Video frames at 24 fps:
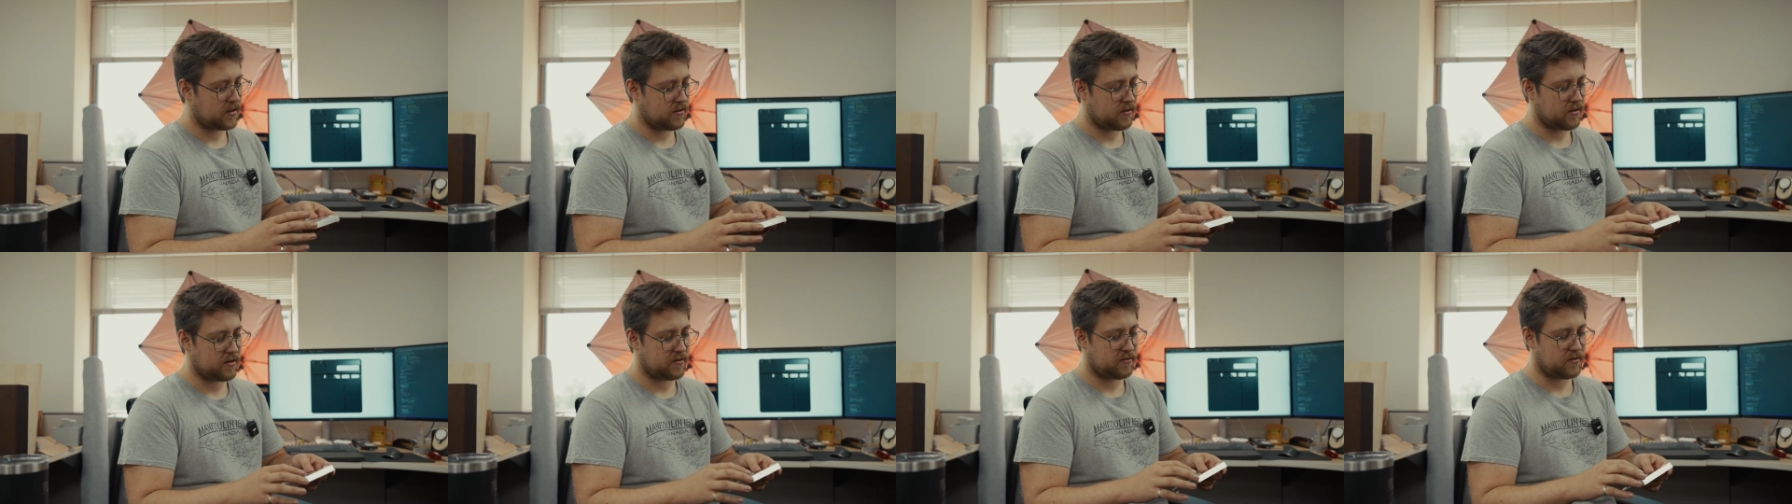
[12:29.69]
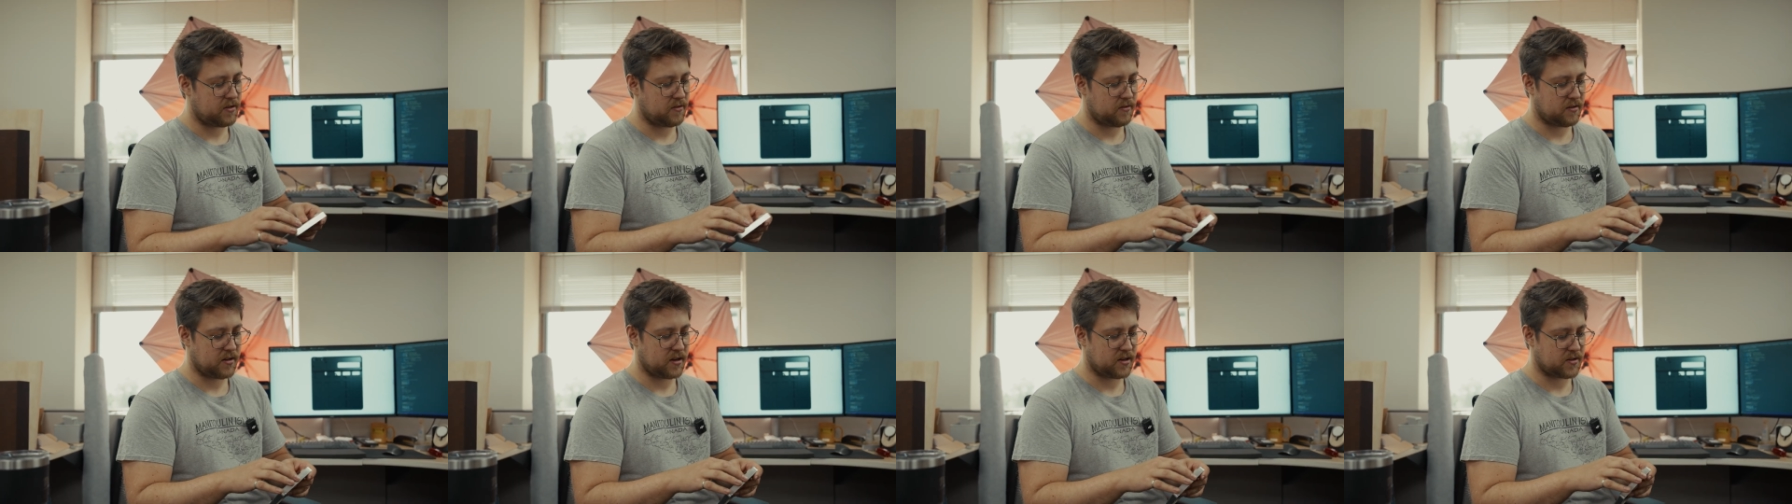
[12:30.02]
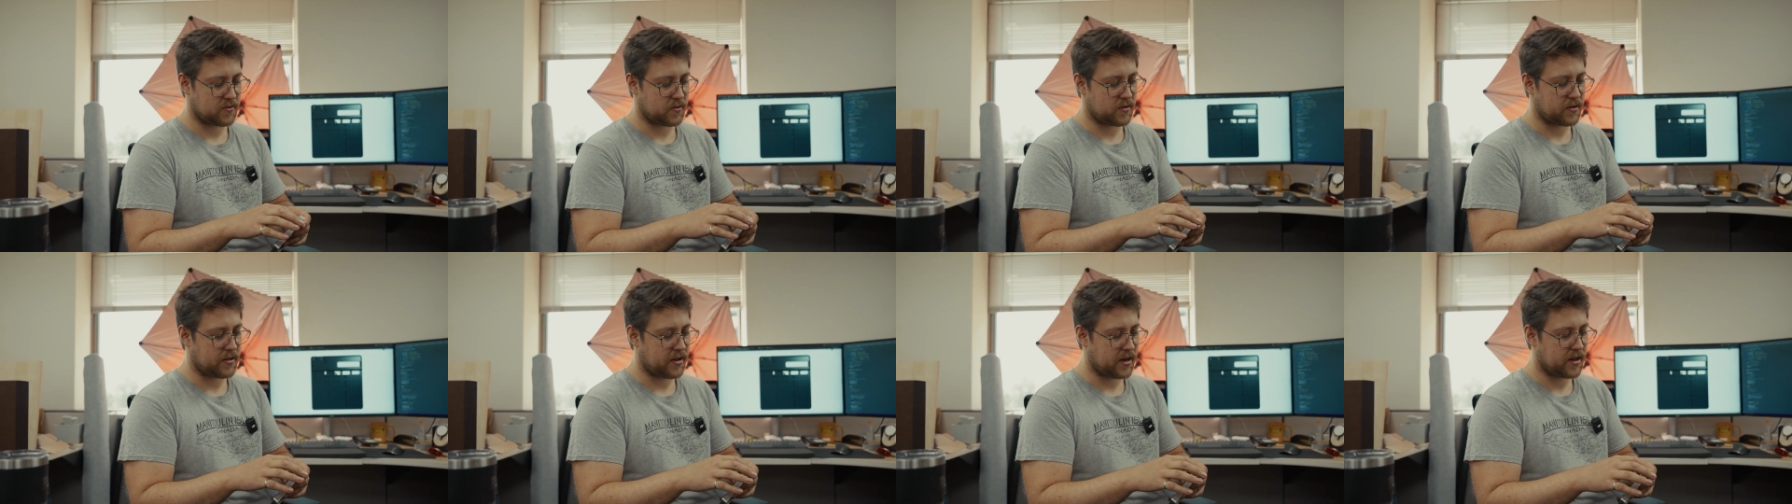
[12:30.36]
there were a few
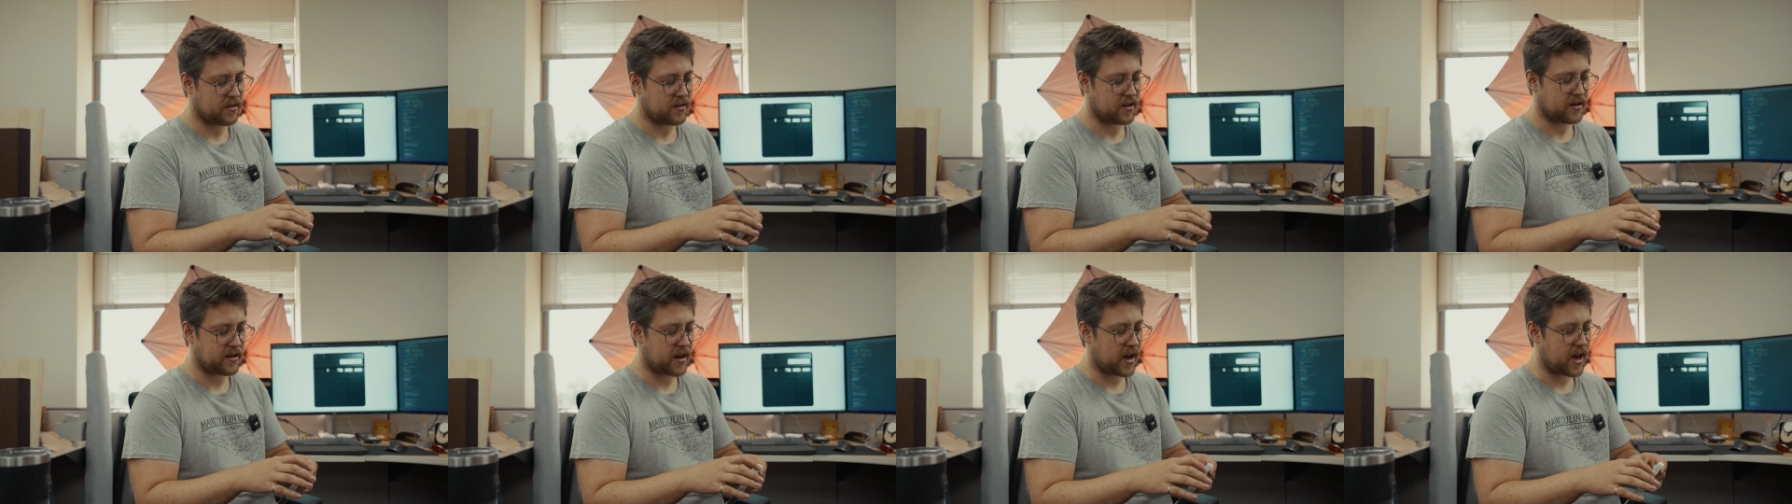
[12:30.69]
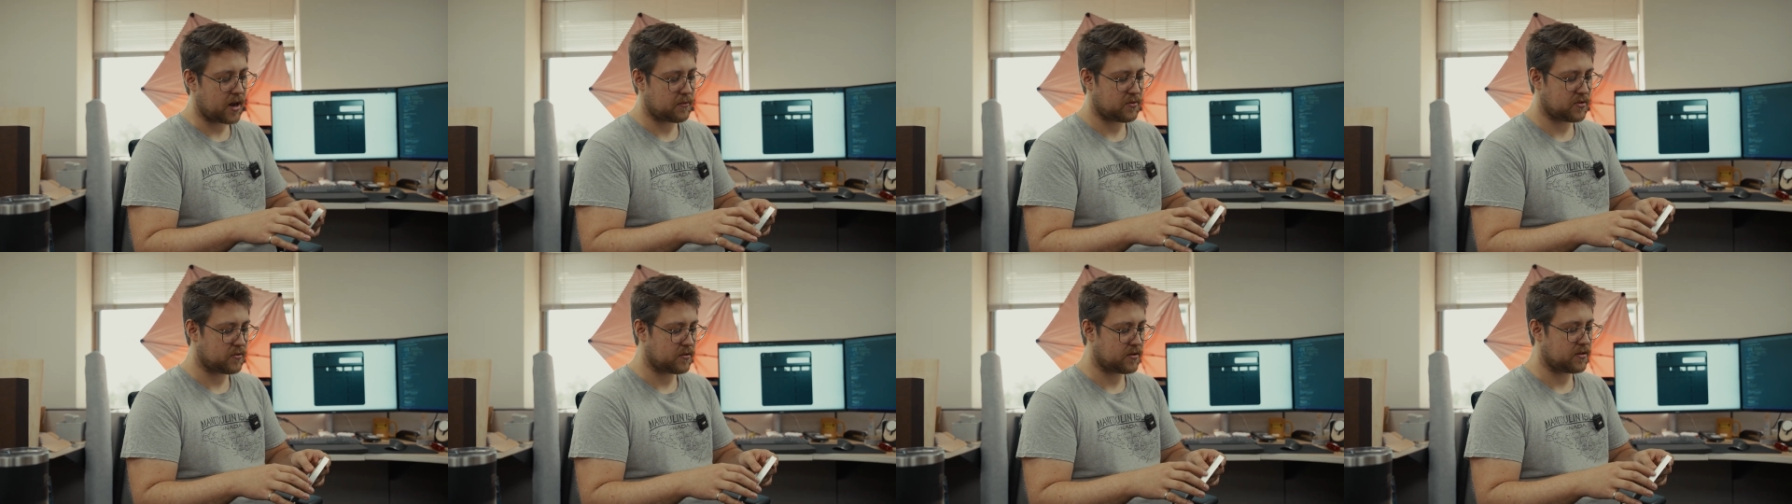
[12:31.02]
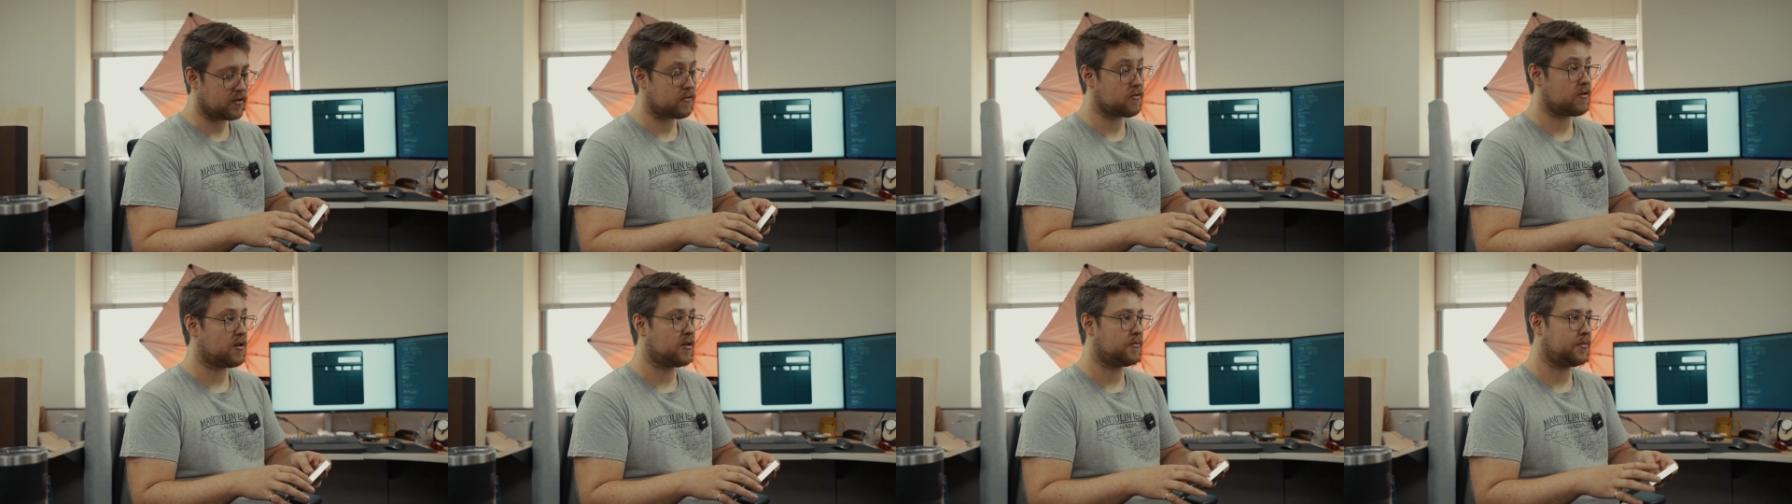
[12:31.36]
things where like the tabs were
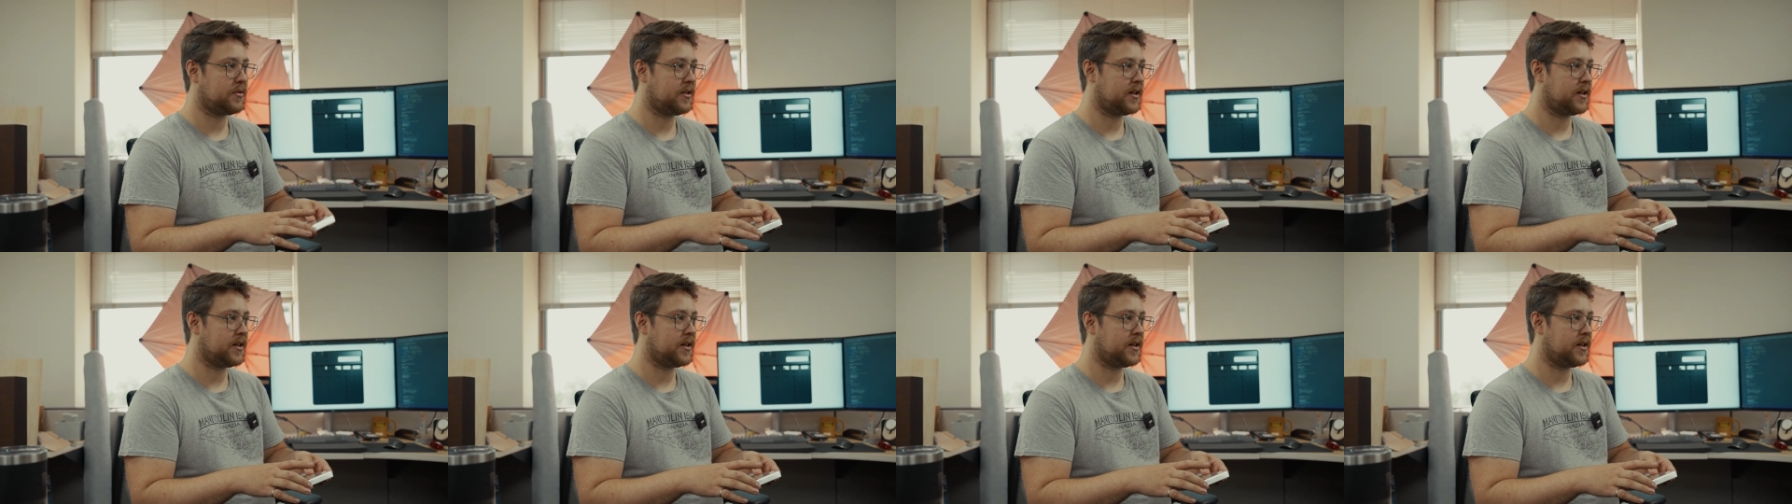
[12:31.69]
in the wrong